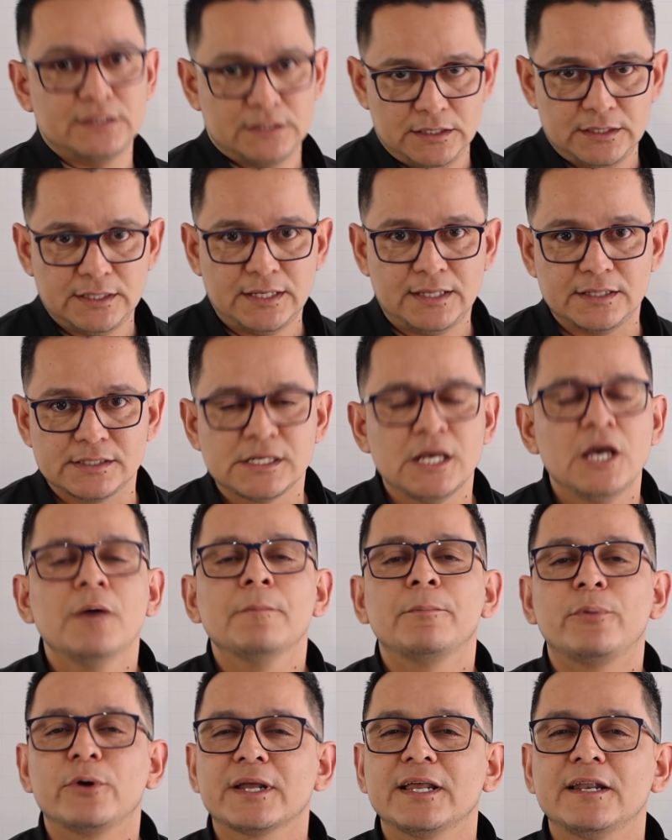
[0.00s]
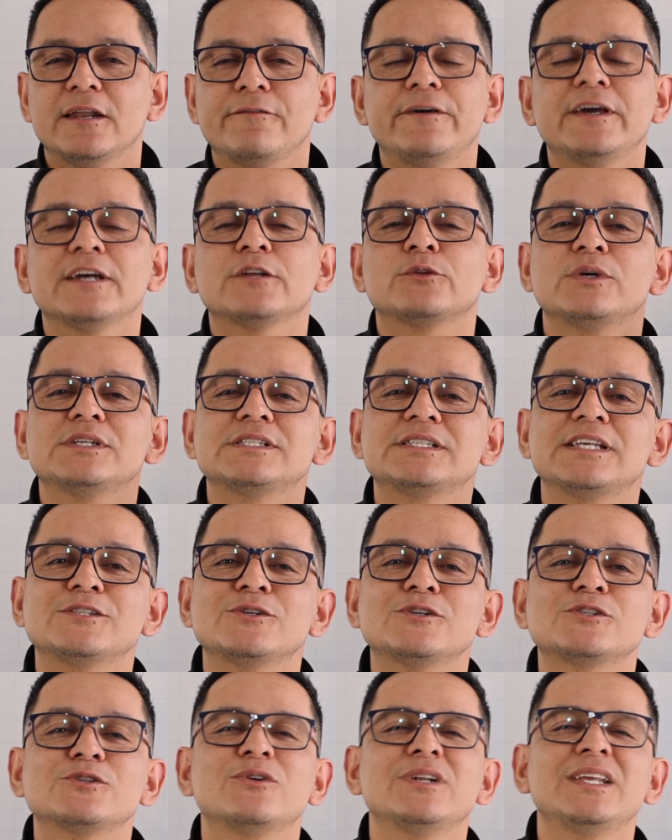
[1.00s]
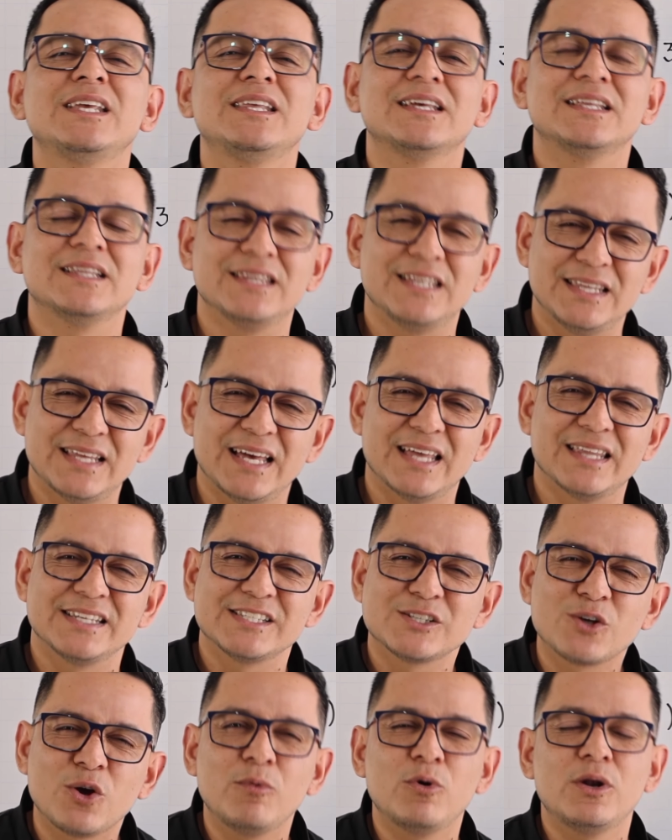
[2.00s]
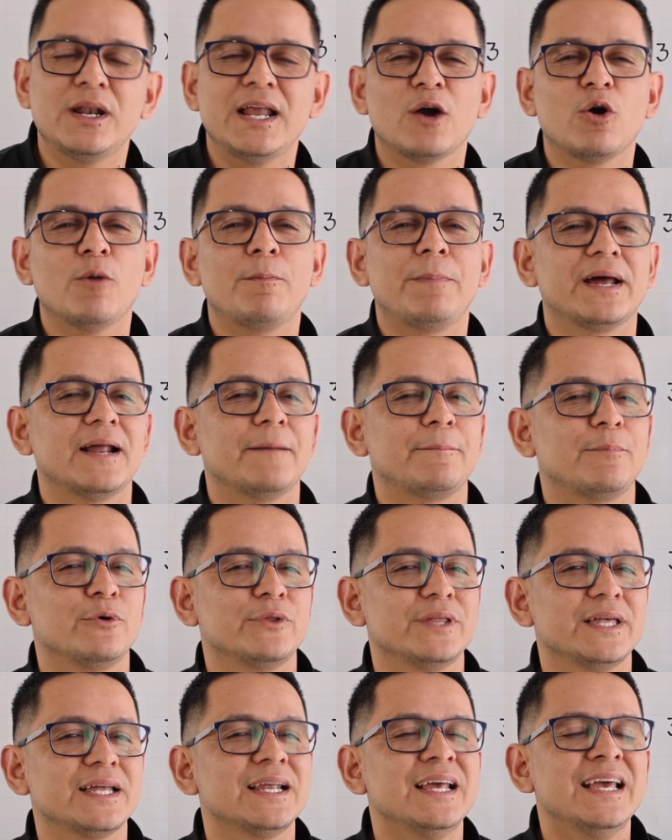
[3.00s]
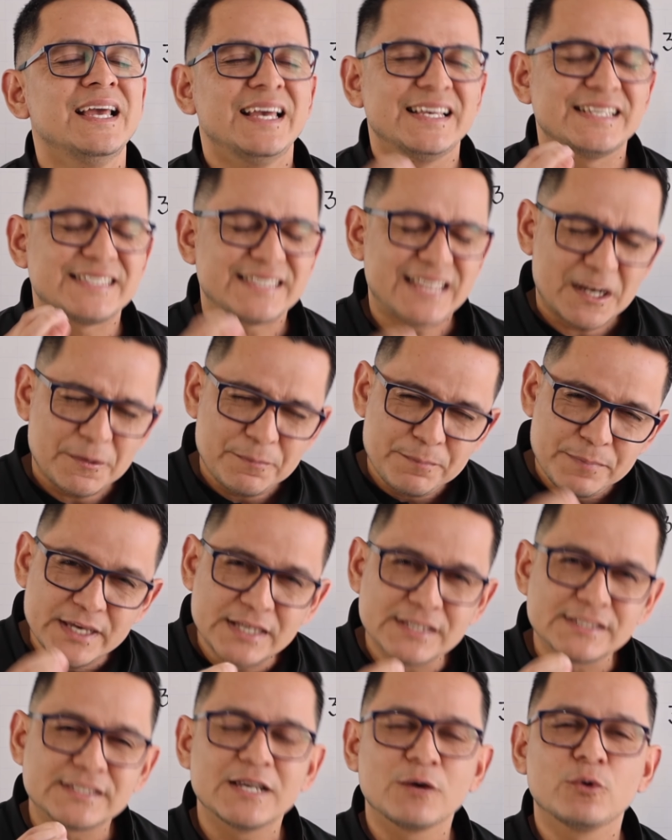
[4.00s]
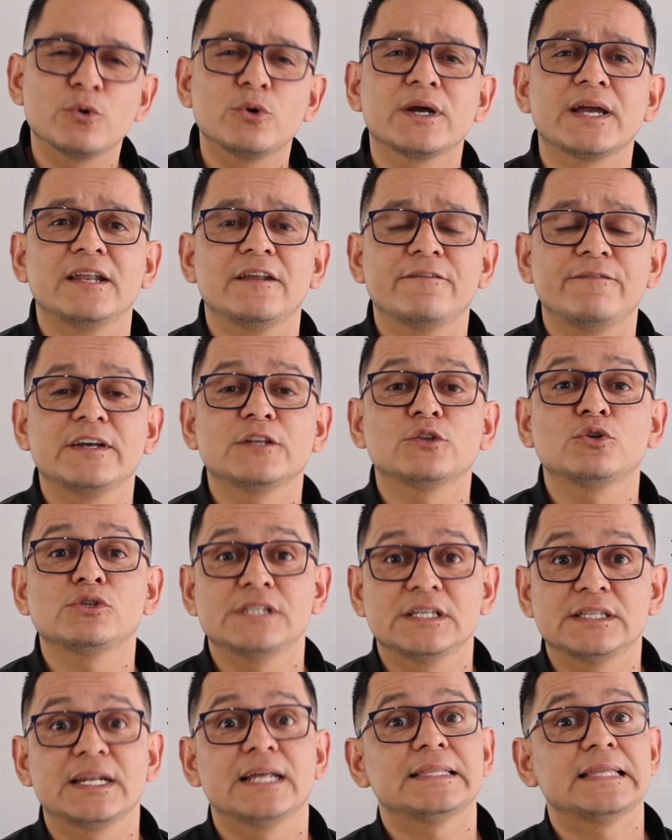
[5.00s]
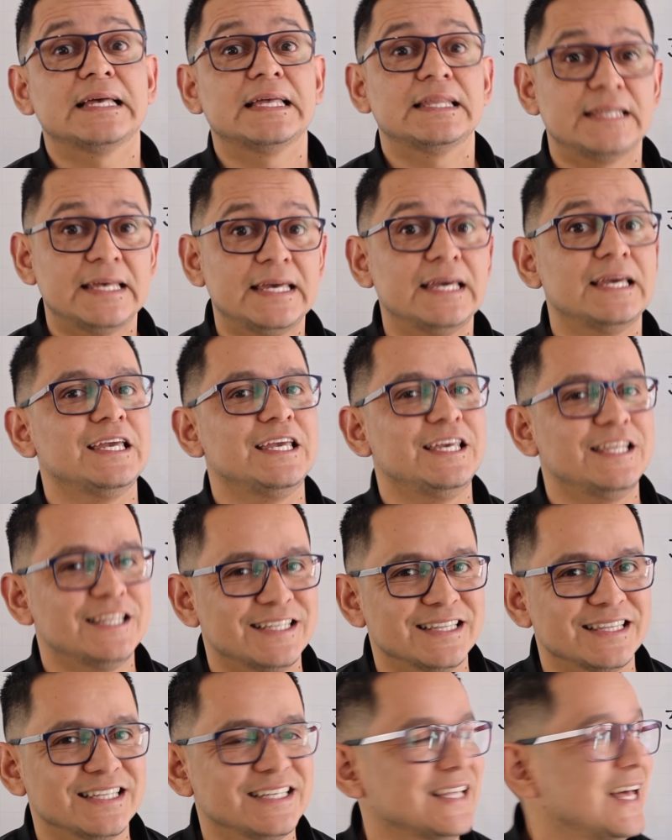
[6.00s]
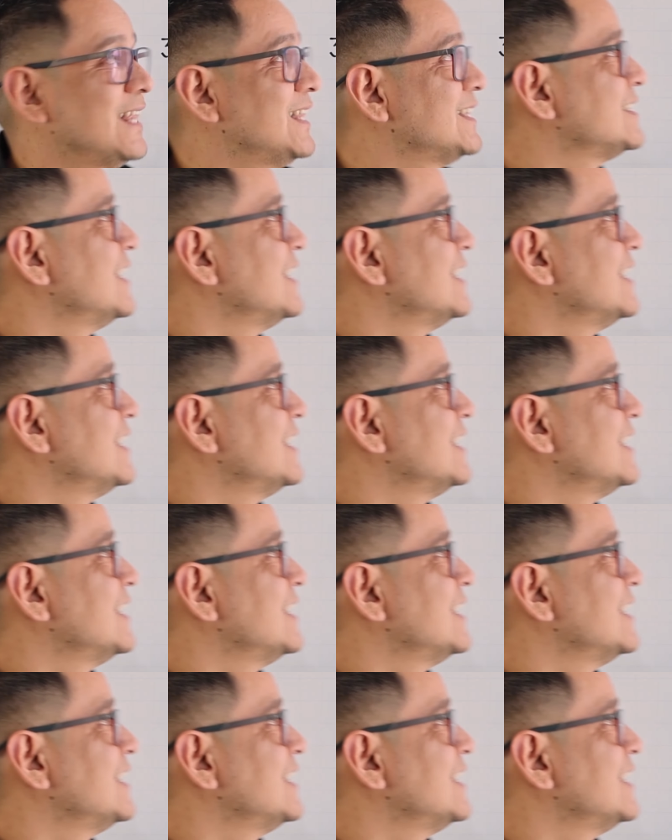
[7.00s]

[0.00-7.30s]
Because are these 2 actually identities? What do I do to make sure I'm right? I'm sure that in fact, it's about identifying.